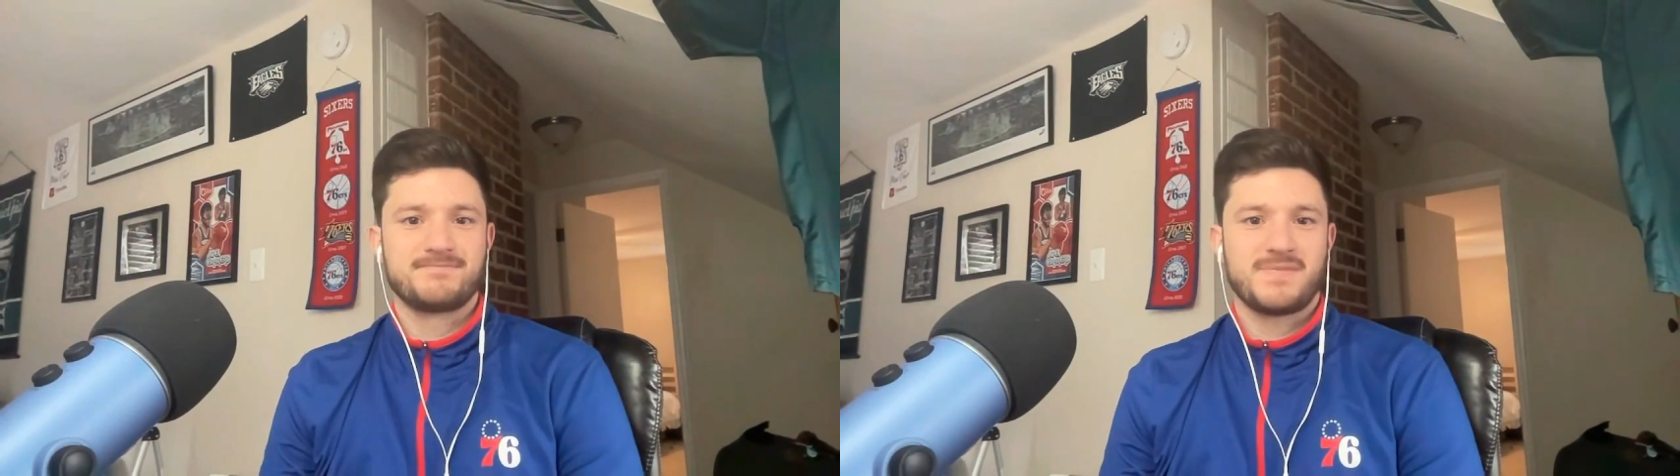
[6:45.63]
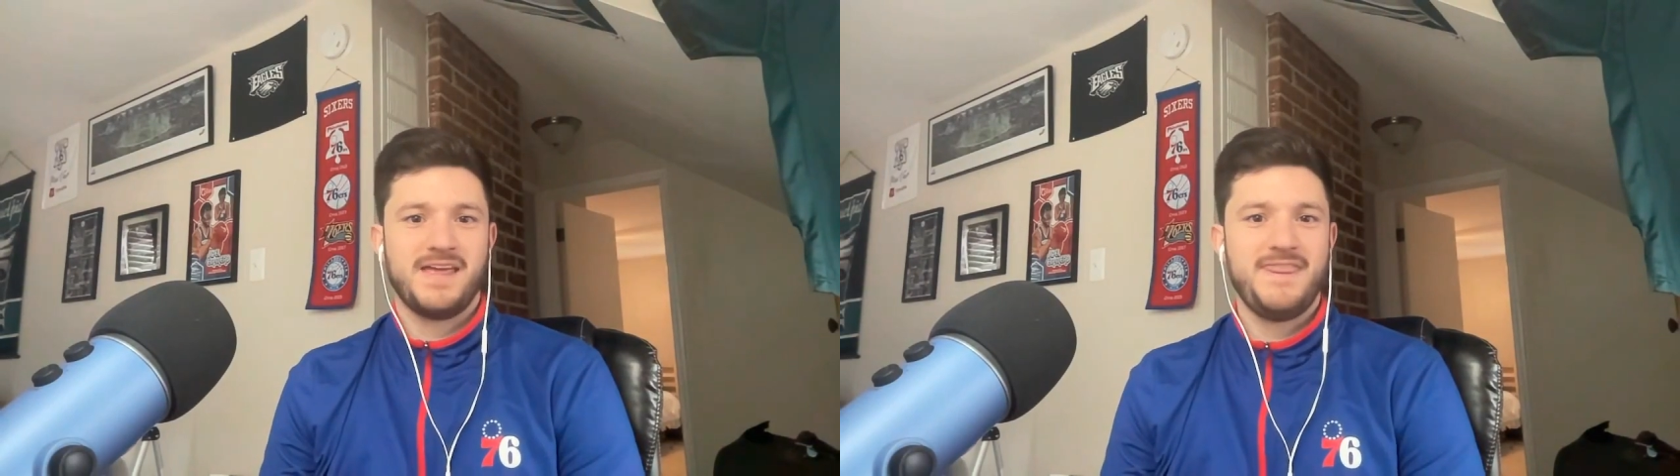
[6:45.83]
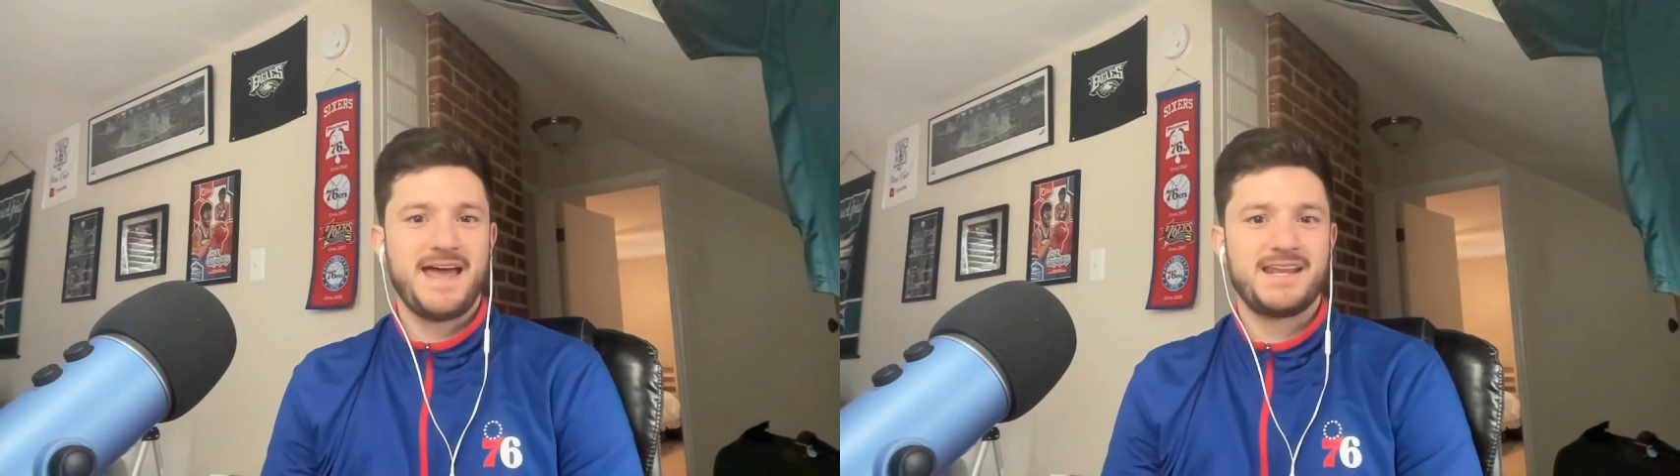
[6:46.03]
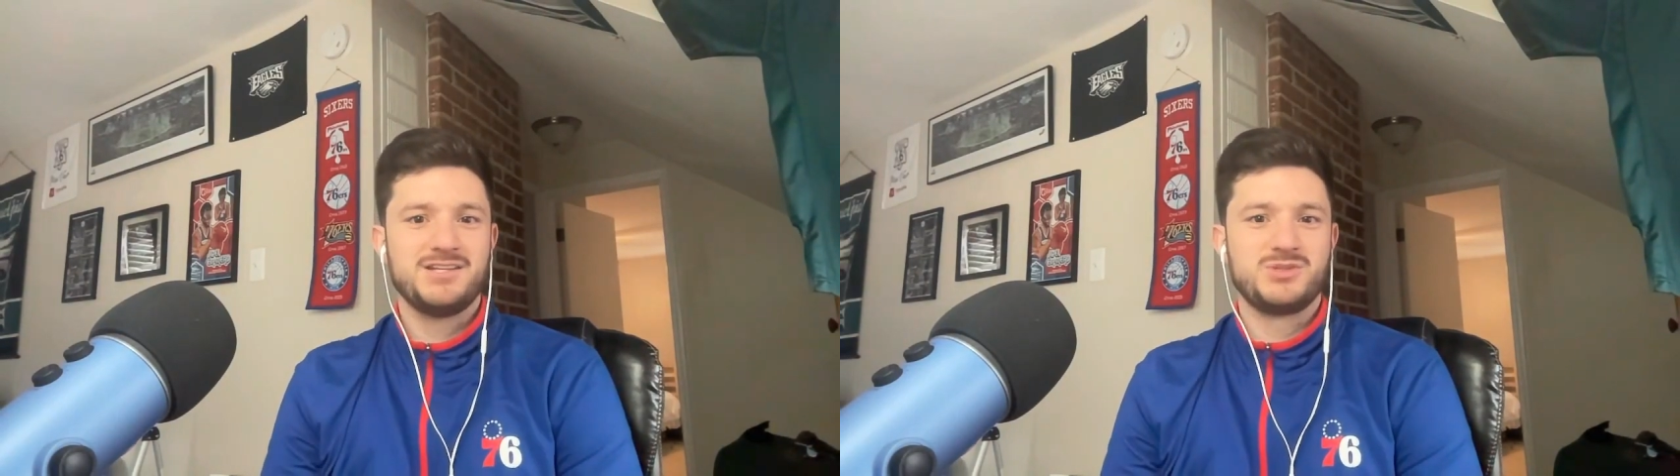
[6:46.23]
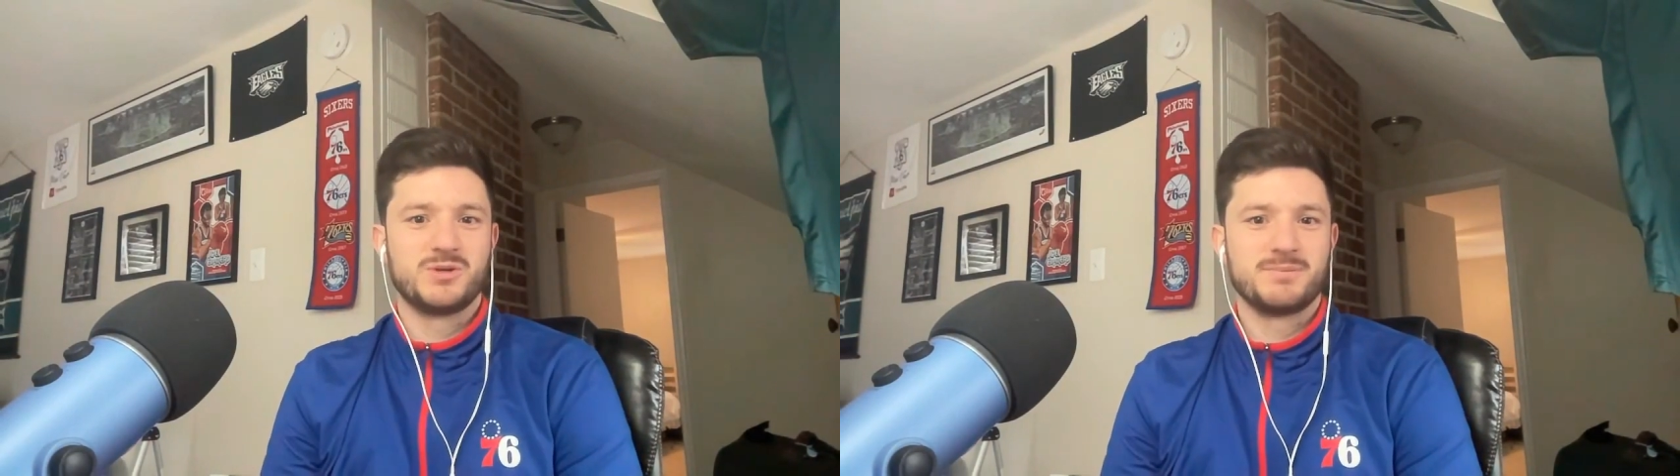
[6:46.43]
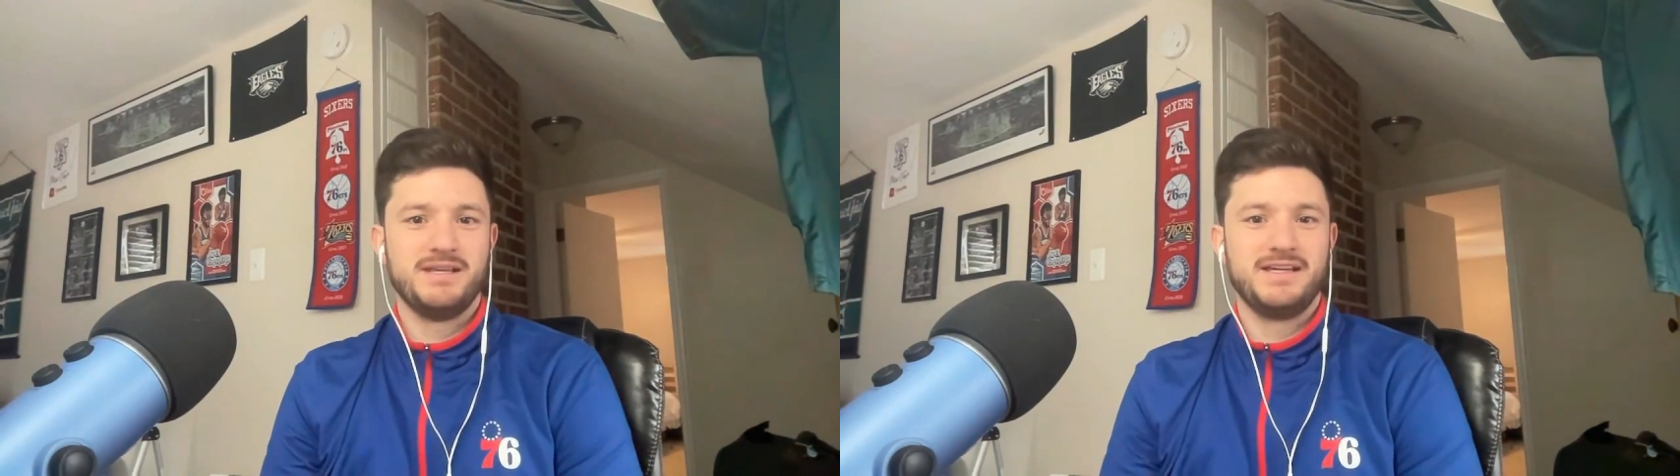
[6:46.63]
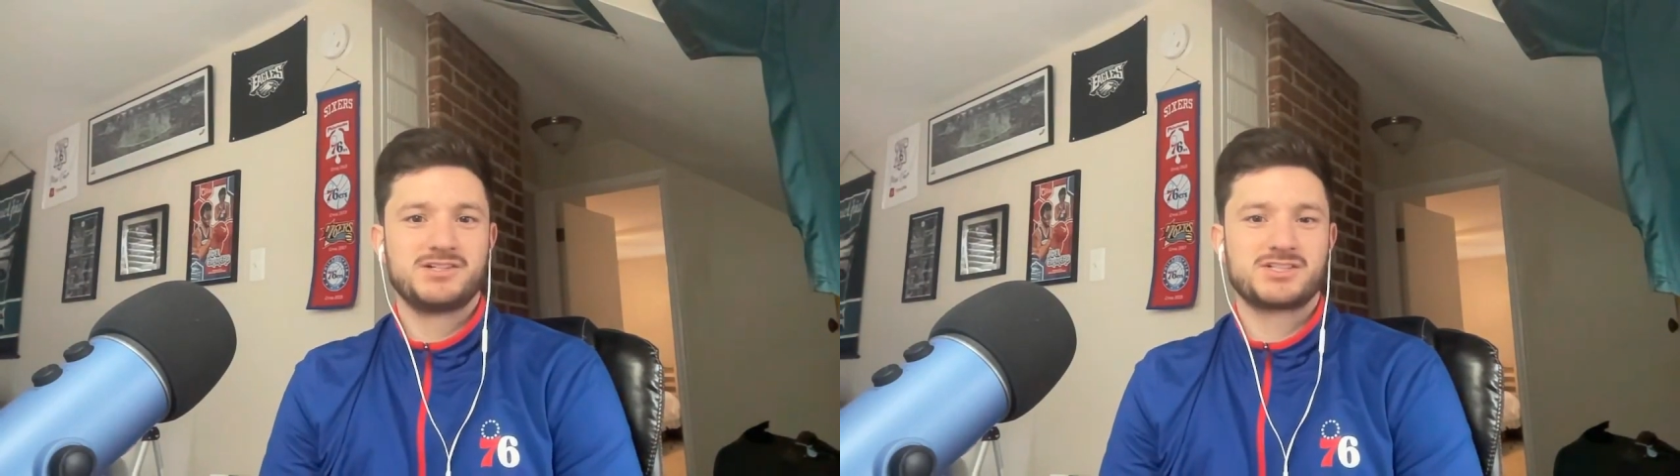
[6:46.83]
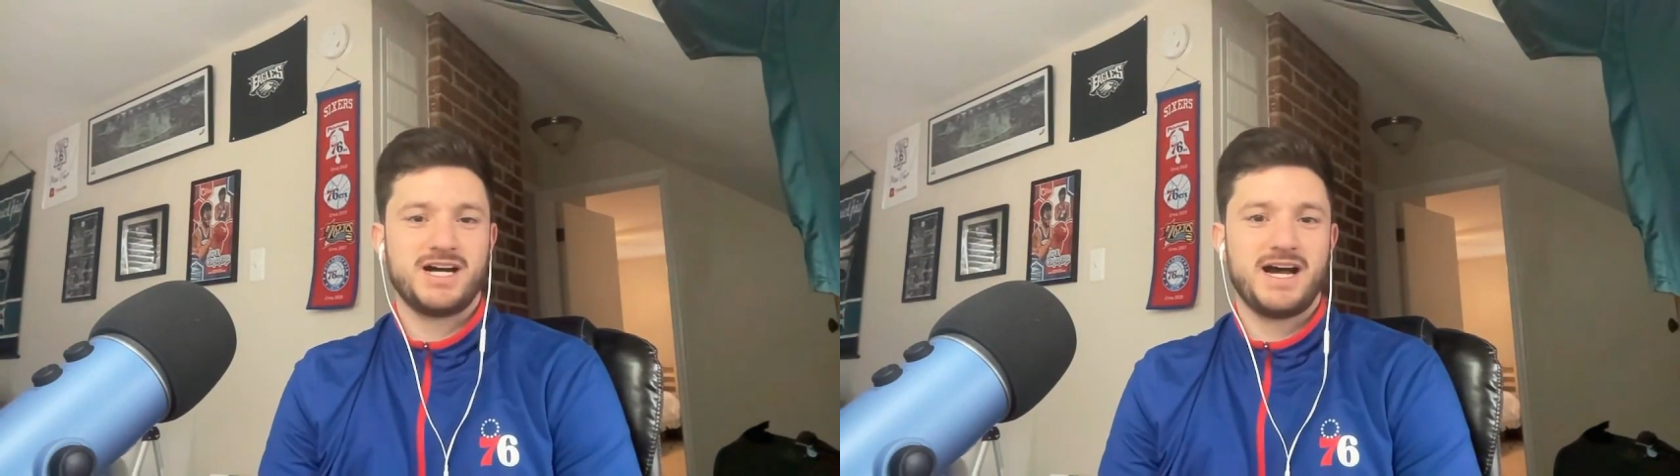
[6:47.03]
And that is your
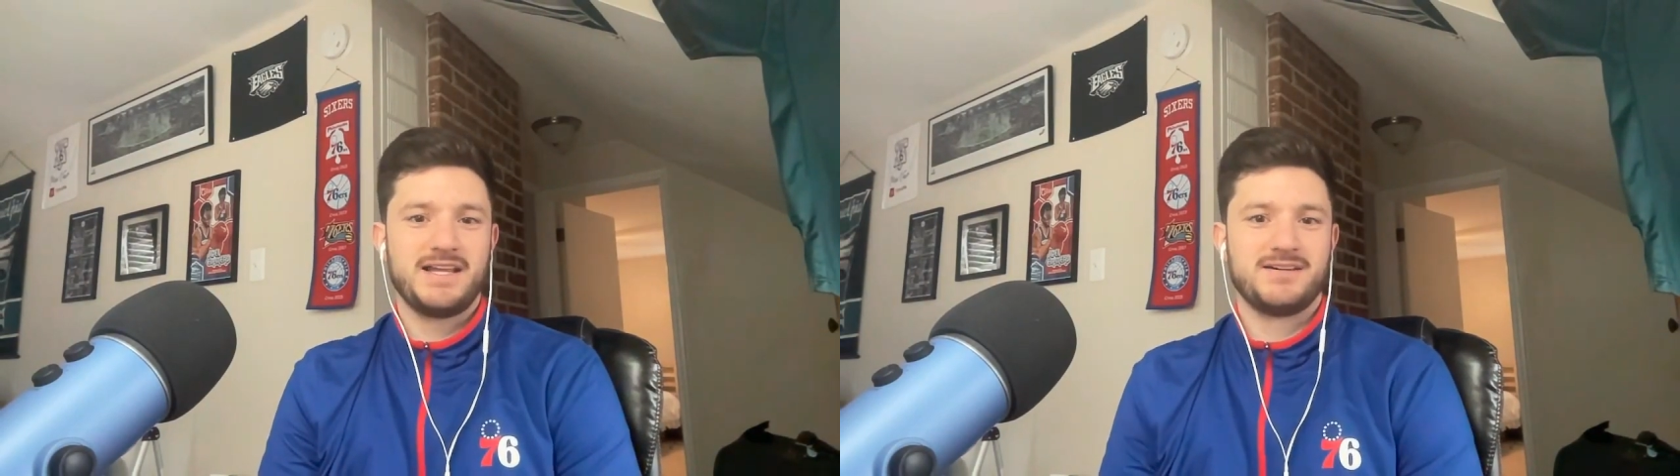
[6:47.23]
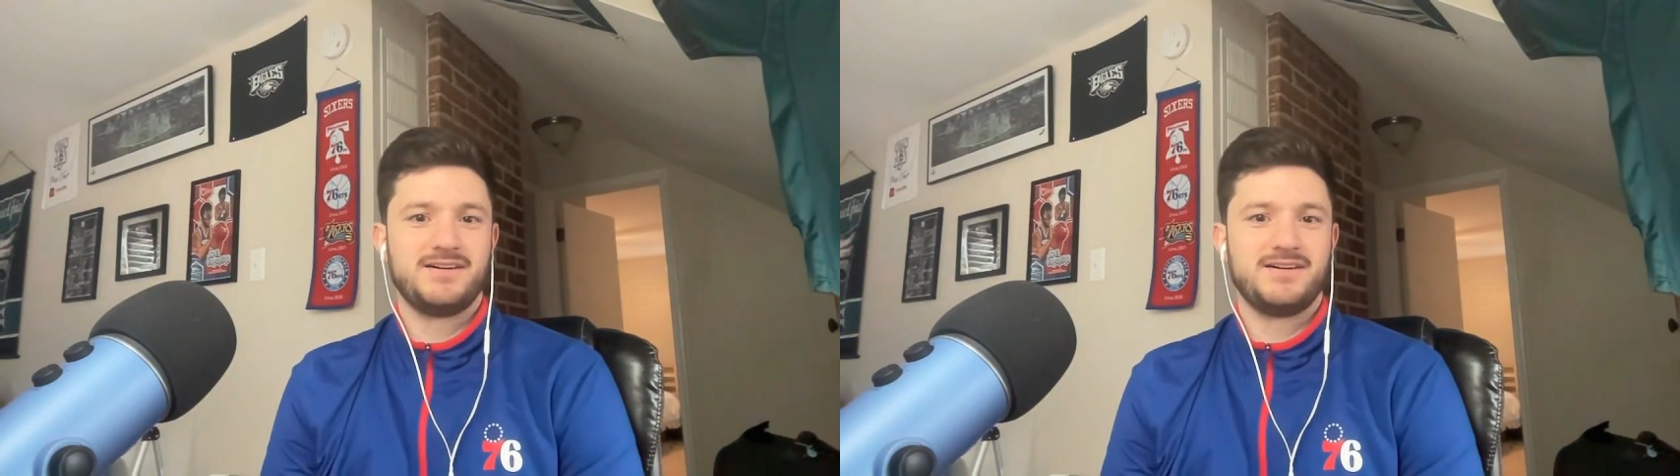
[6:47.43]
beginner's guide